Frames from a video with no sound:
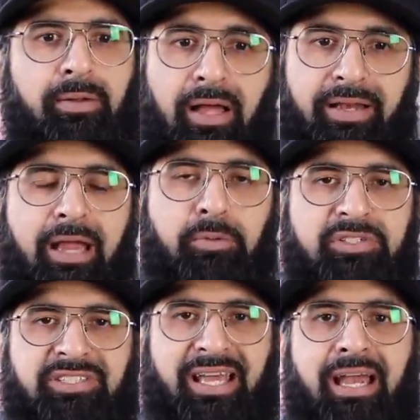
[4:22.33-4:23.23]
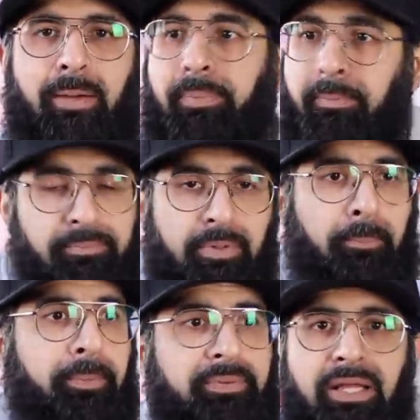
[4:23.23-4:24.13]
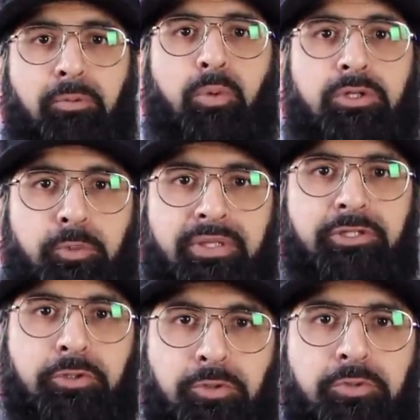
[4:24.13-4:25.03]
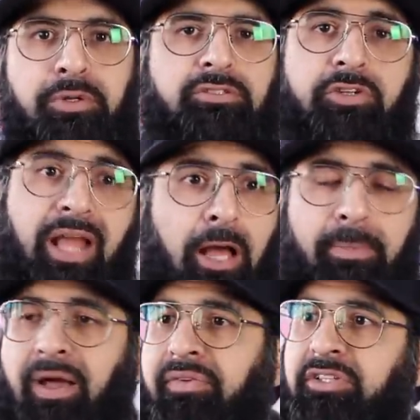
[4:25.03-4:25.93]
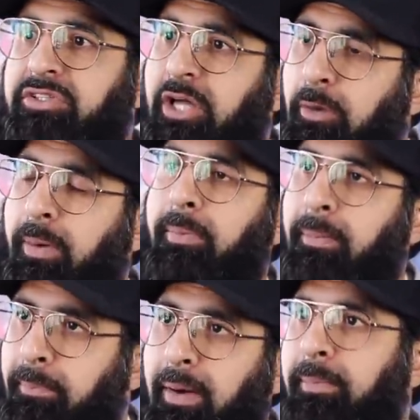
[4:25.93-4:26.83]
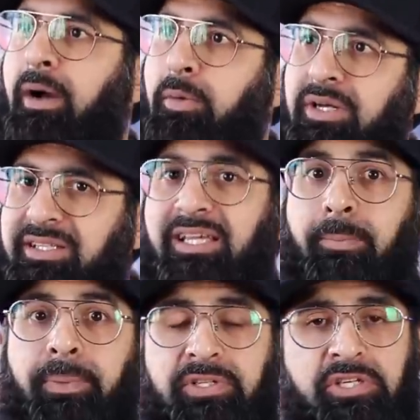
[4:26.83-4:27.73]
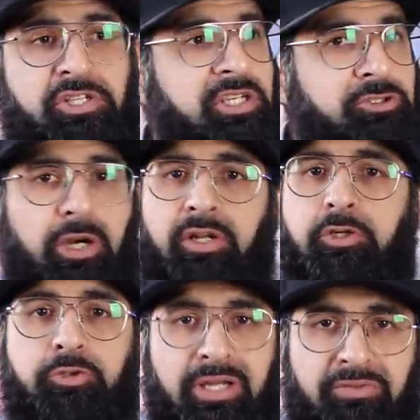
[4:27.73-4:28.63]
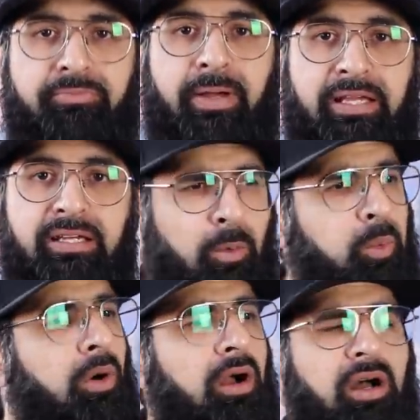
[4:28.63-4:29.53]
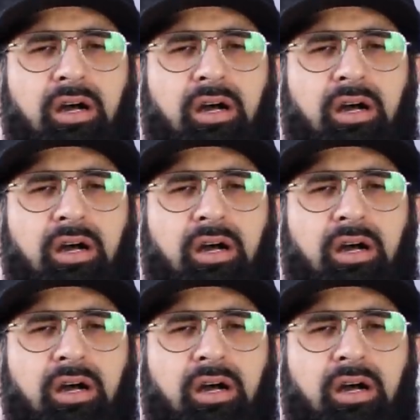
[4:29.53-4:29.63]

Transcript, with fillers: and errors can happen. But then what do we do? So now I'm having to tell my mum, mum, I want to take a picture. She's trying to grieve, mate. What